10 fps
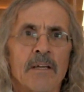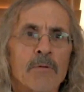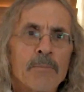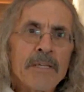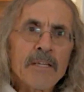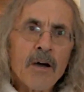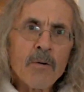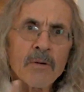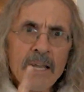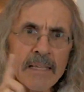There would be
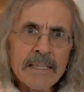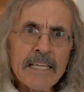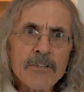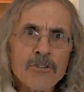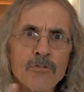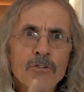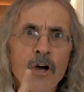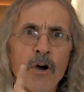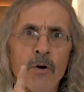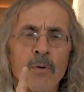no nothing to
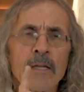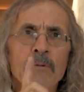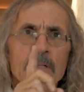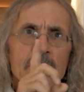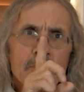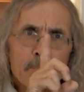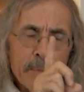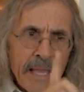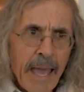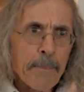know. It would just
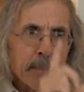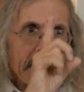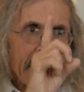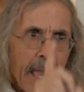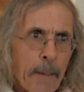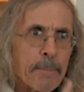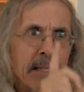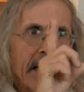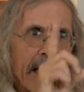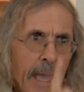be happening,
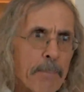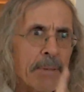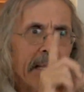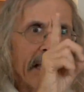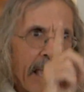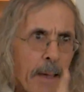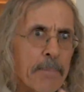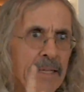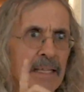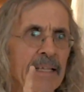
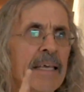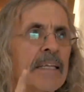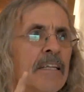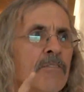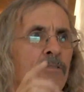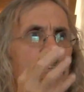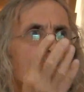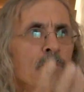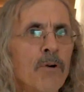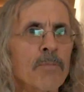like it is for a
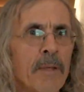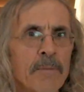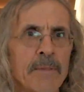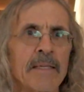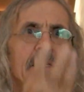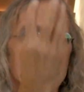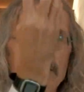newborn baby.